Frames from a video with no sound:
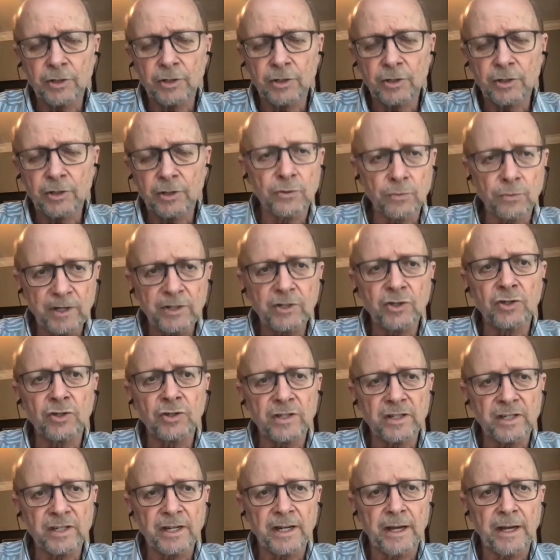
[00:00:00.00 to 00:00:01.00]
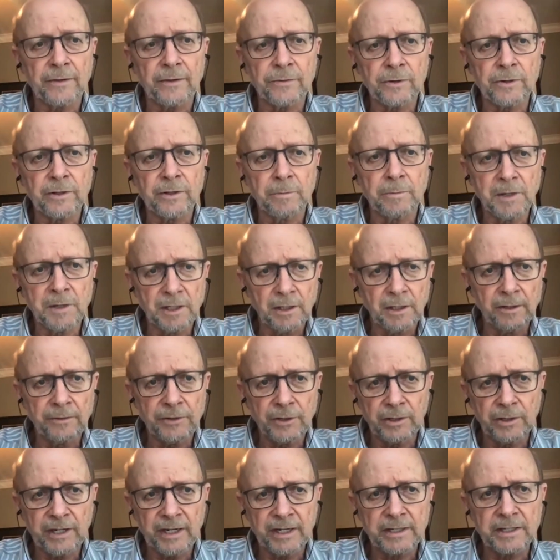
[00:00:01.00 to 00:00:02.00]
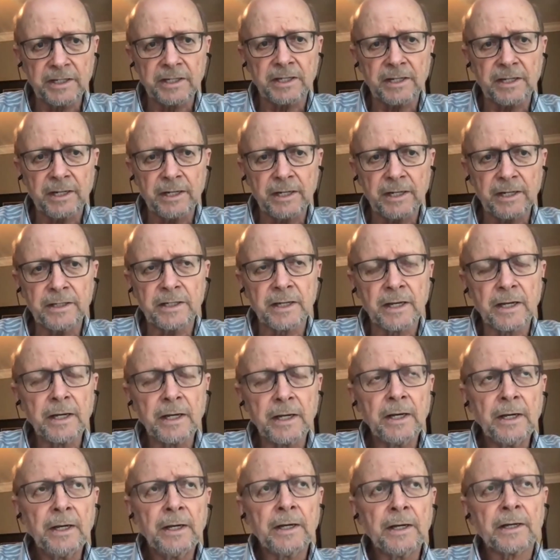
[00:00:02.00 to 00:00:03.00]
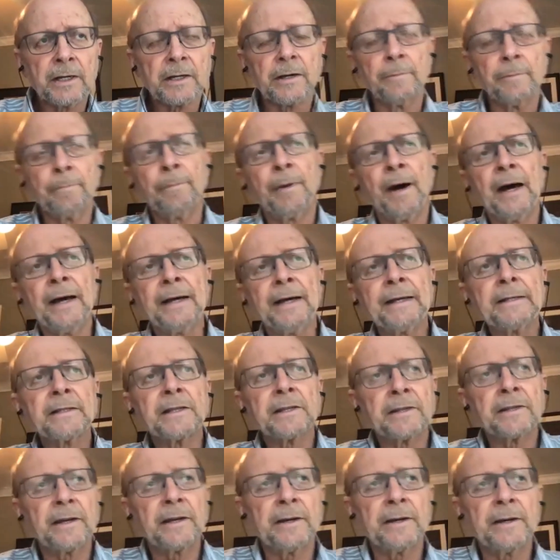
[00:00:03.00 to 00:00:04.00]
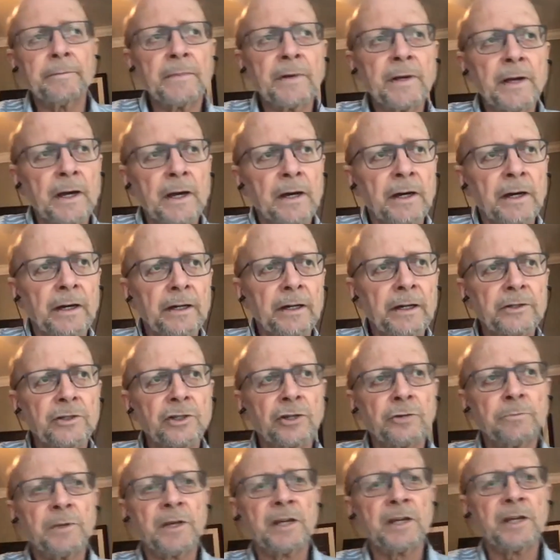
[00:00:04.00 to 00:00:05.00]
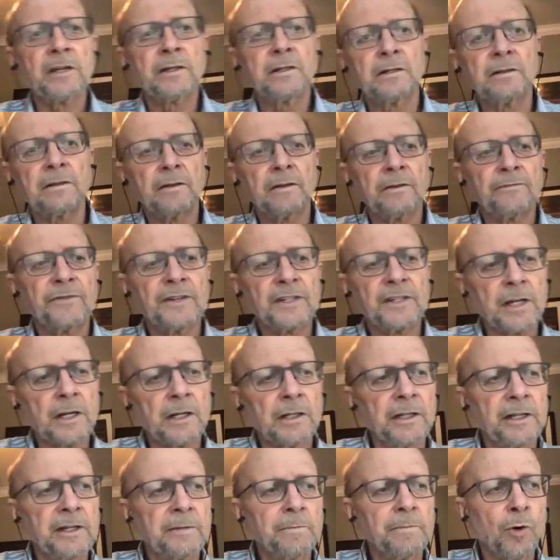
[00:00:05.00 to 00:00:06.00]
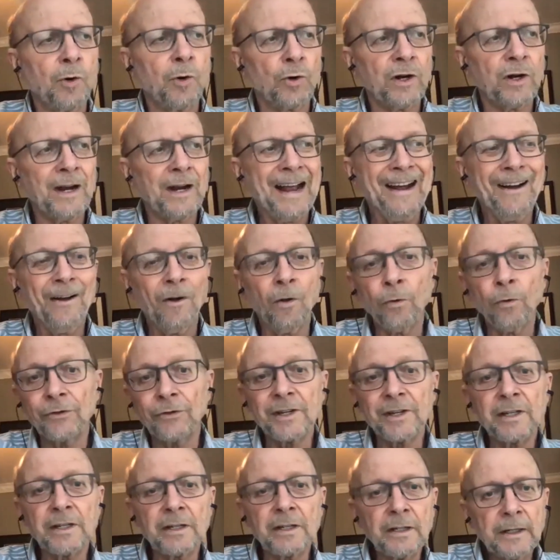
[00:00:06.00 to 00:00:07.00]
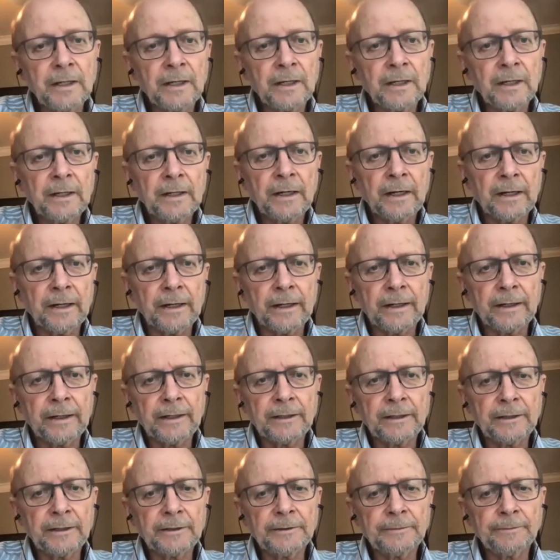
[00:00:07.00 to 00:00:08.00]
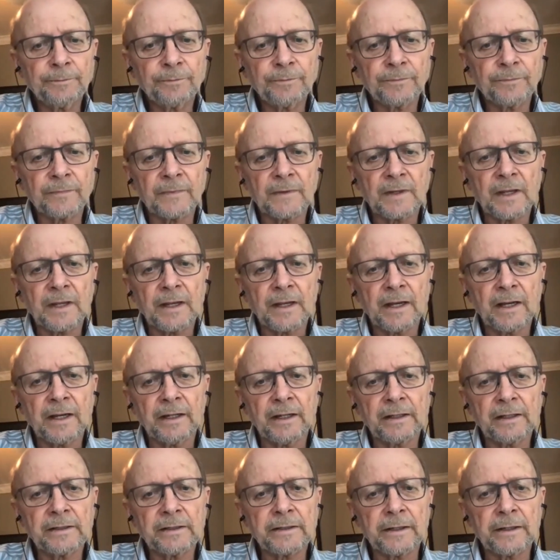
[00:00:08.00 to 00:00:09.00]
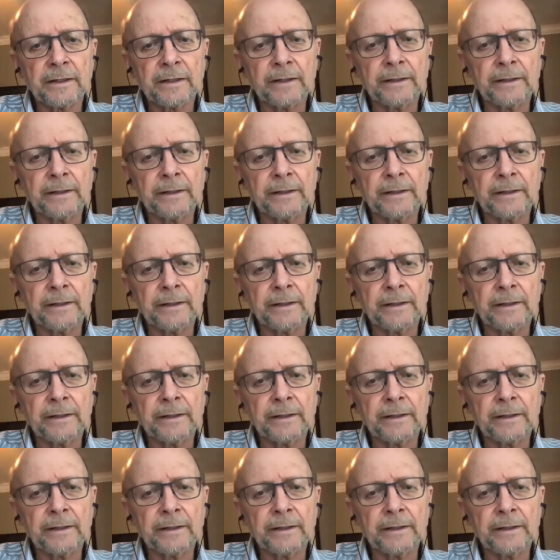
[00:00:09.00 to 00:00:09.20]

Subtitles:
those regions together in the middle of the United States, combined them to be physically more healthy. And